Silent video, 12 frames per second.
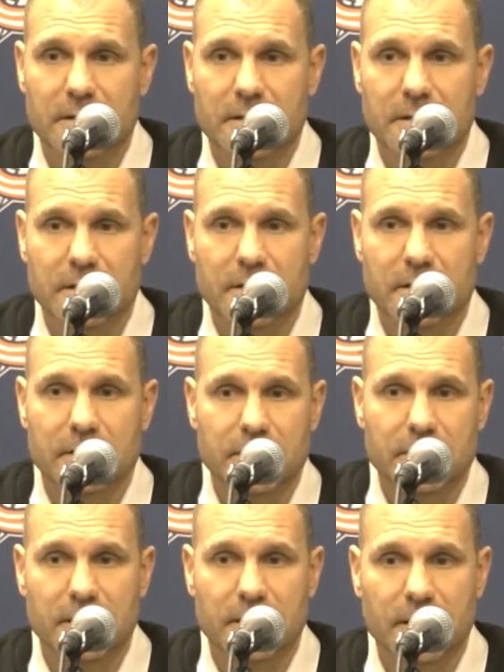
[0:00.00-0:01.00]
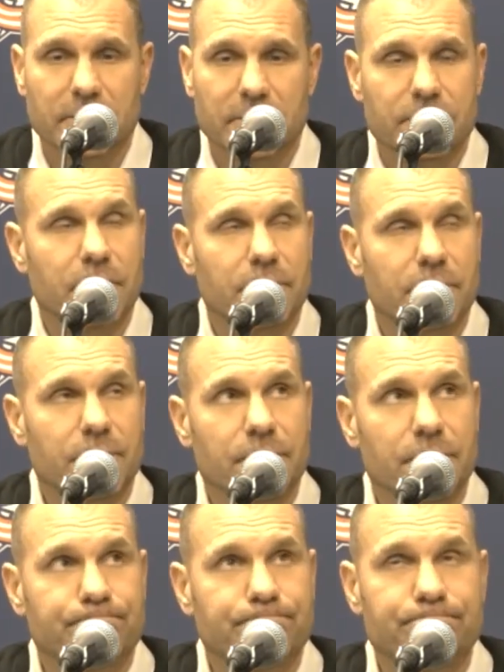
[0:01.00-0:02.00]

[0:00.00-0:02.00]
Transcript: he did a he did a heck of a job tonight